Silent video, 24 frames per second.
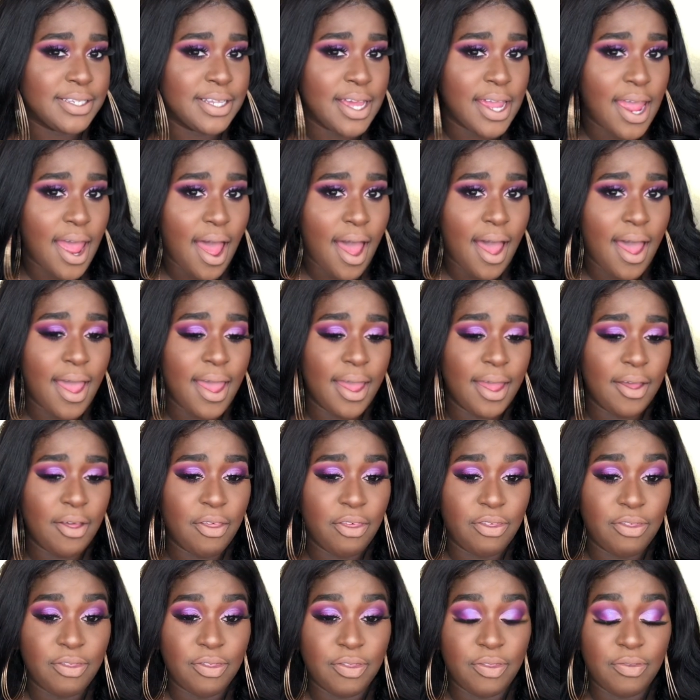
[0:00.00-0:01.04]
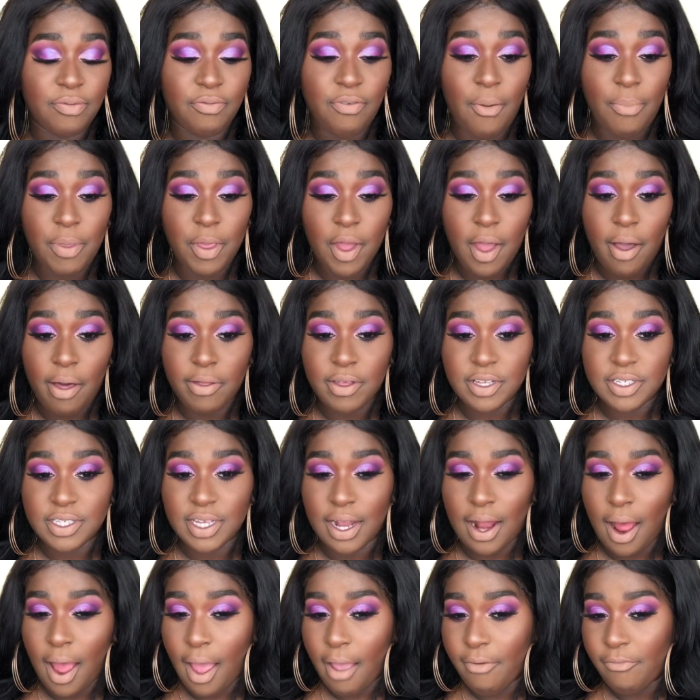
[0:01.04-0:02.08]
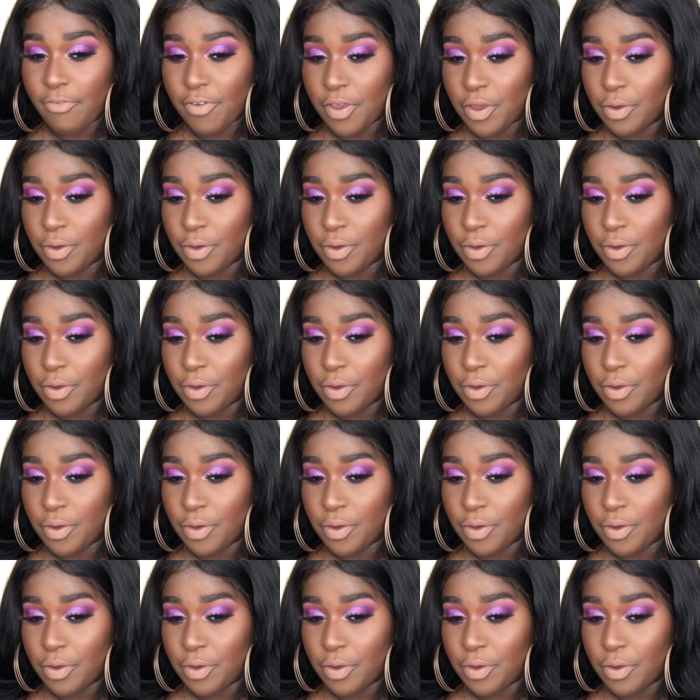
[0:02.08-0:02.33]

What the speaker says: Like from the colors that I've